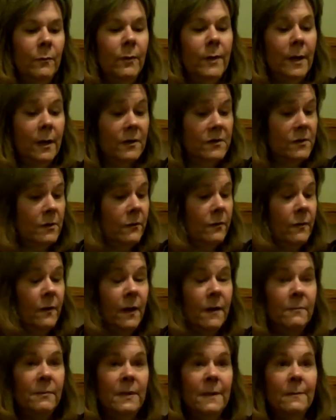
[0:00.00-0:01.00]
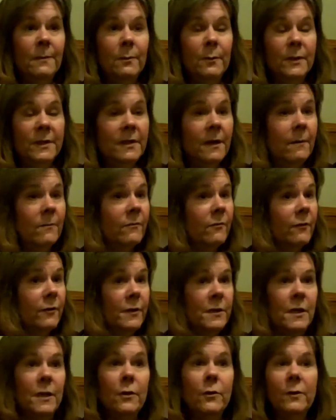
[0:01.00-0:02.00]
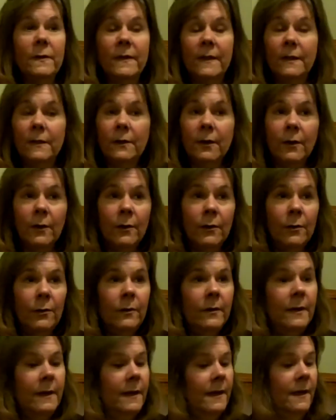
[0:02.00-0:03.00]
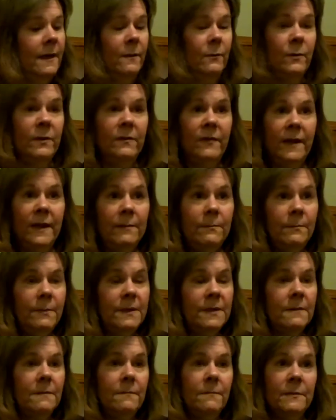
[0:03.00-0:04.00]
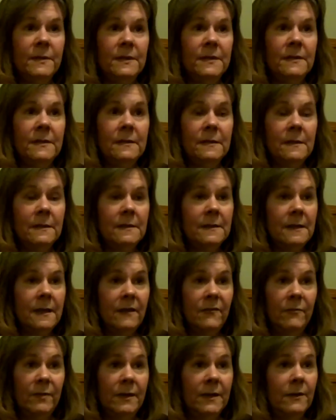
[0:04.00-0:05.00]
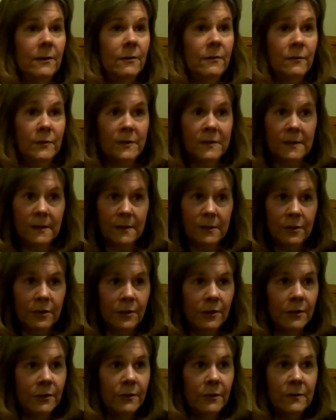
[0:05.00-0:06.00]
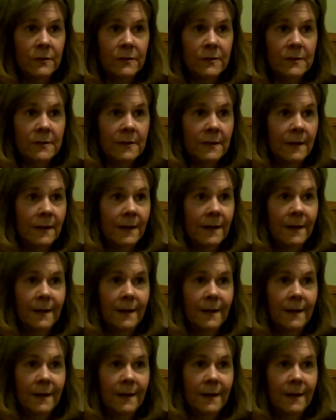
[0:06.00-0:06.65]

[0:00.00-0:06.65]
We also thought people would come for a year and then go, and we've had businesses that have been here for 6 years